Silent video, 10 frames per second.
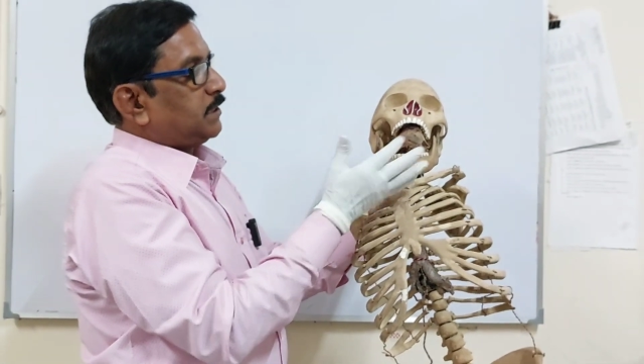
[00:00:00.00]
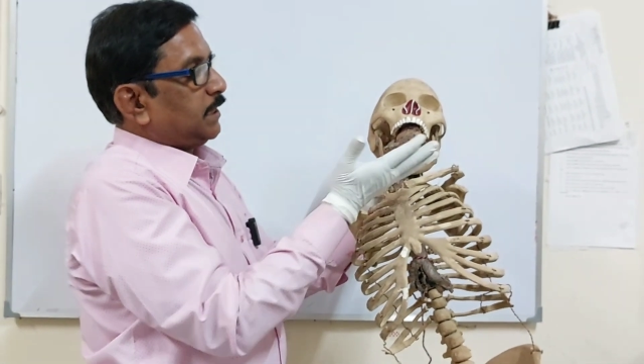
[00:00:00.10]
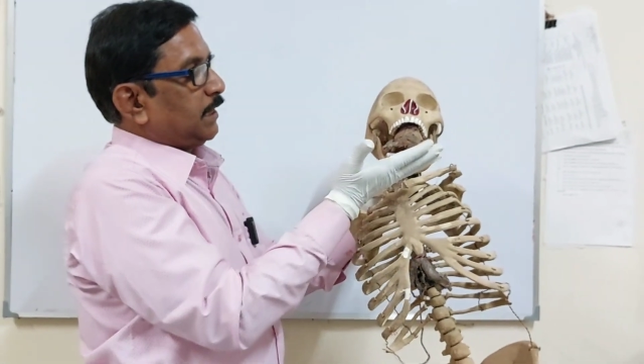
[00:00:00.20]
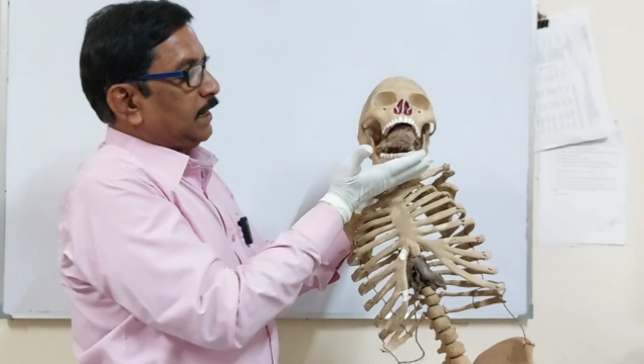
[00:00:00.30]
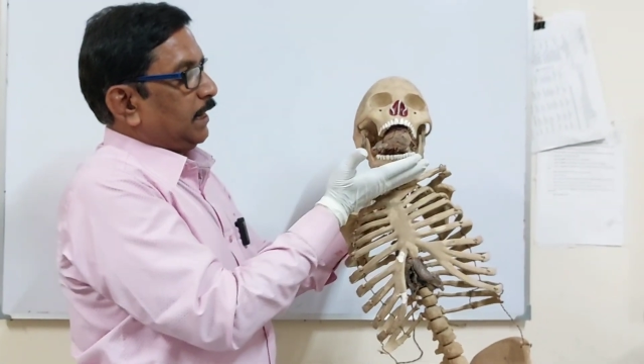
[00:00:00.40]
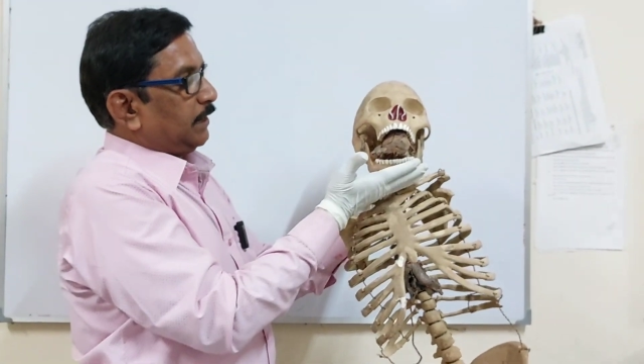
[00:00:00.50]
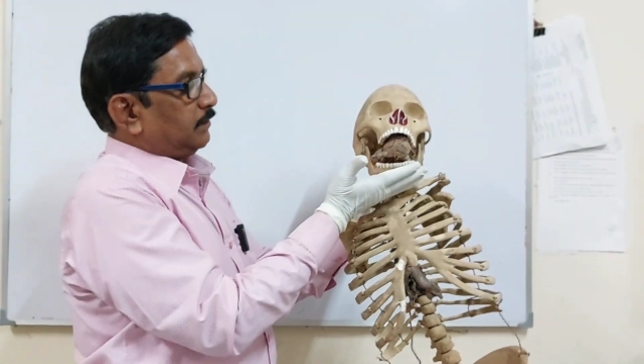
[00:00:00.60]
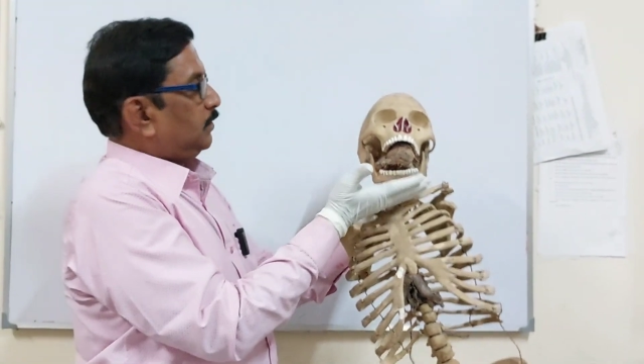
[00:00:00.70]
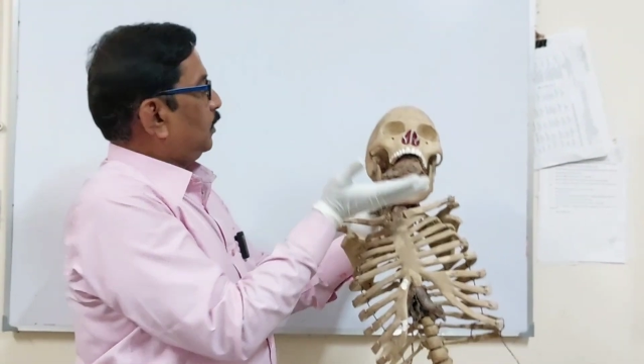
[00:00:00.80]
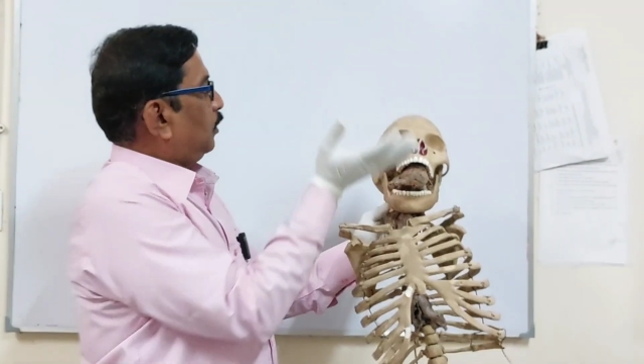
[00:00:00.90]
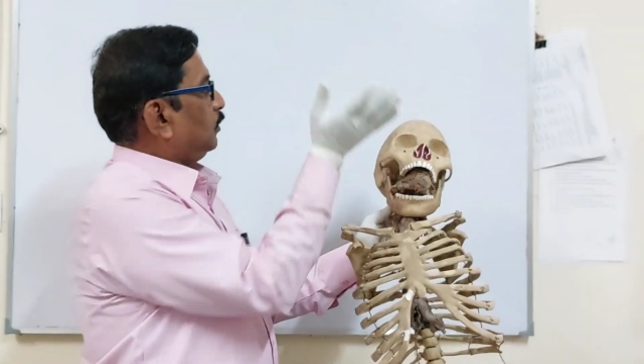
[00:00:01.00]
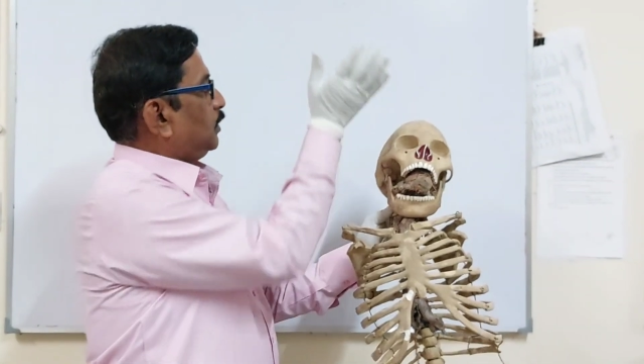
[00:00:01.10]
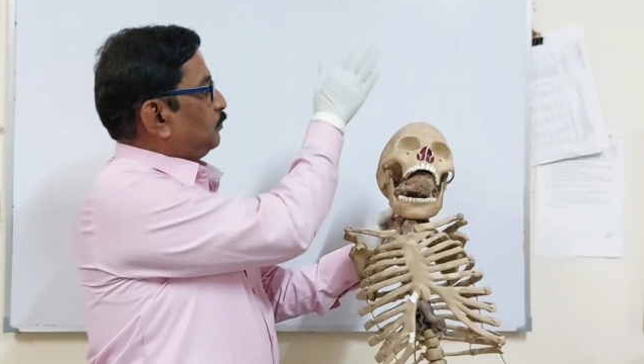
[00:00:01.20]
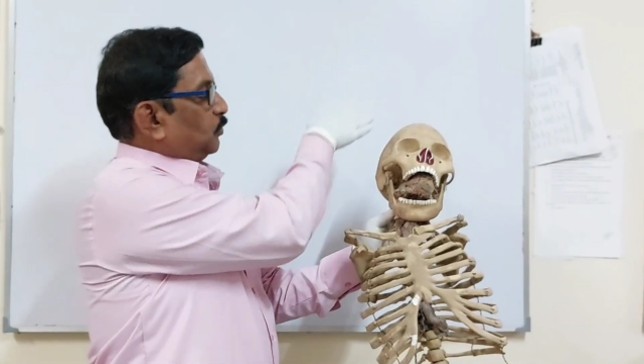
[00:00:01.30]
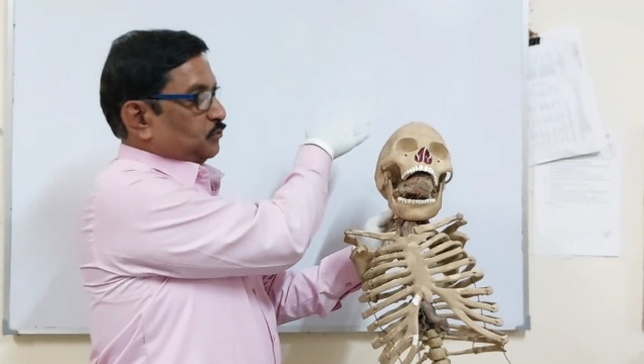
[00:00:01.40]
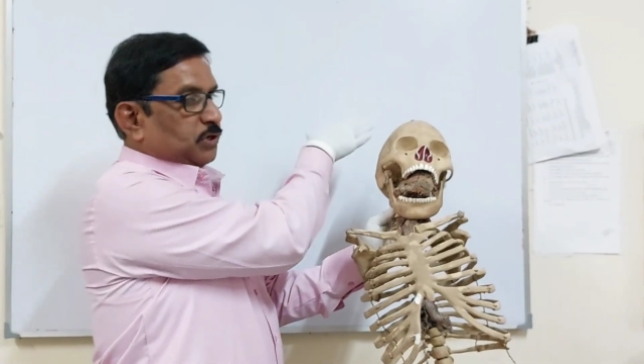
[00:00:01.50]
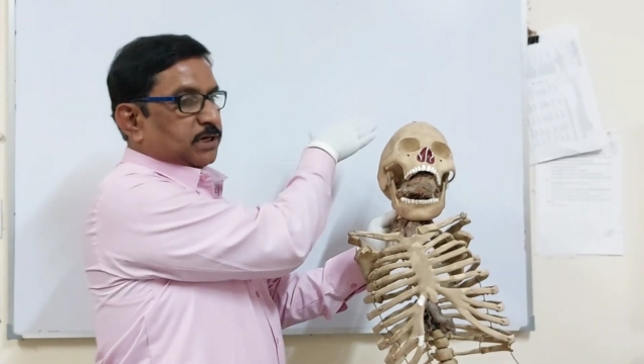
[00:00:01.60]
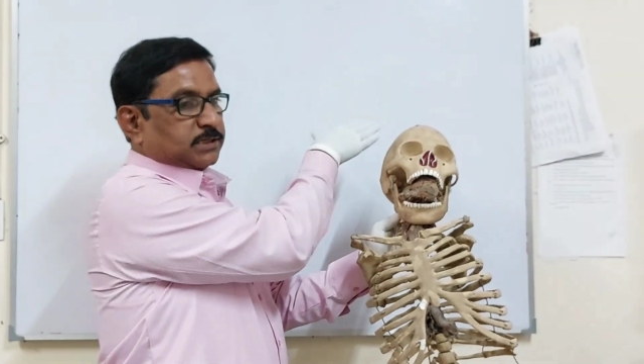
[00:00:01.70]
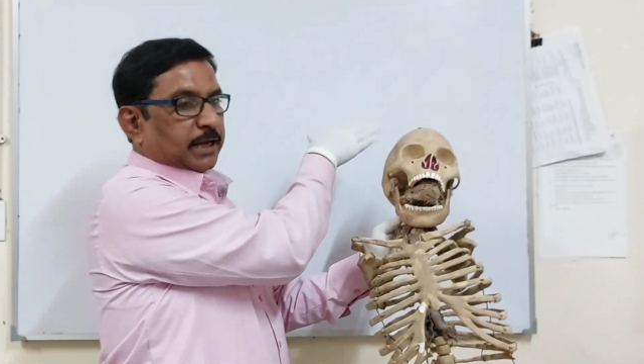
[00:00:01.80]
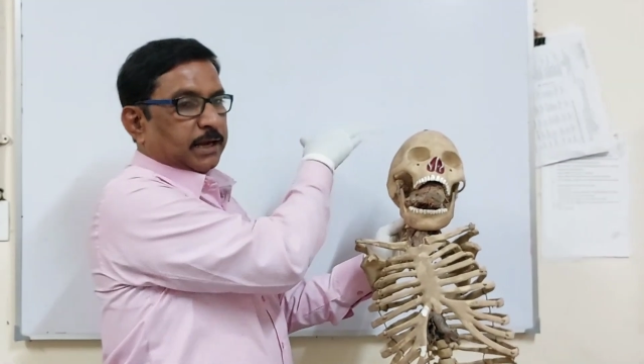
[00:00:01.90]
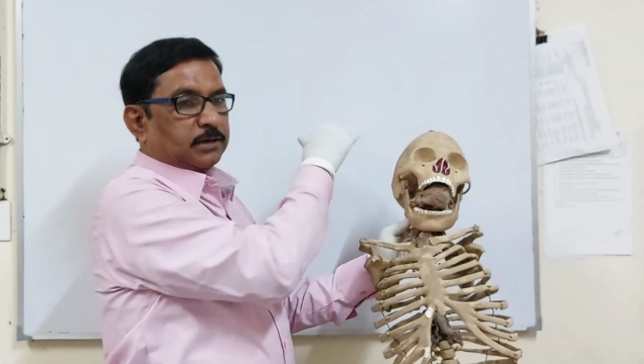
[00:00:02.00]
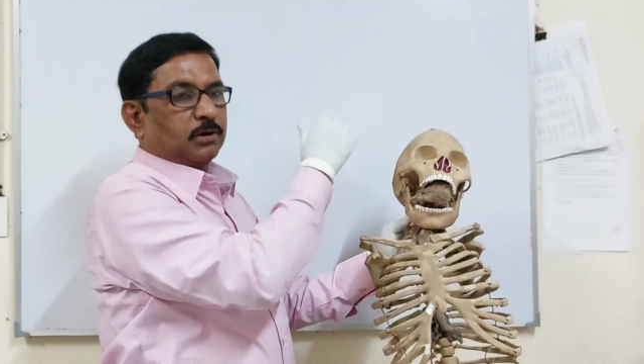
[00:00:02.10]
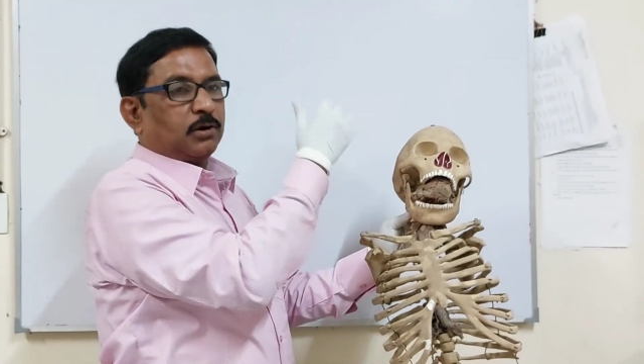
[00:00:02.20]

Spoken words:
at the inlet on the posterior side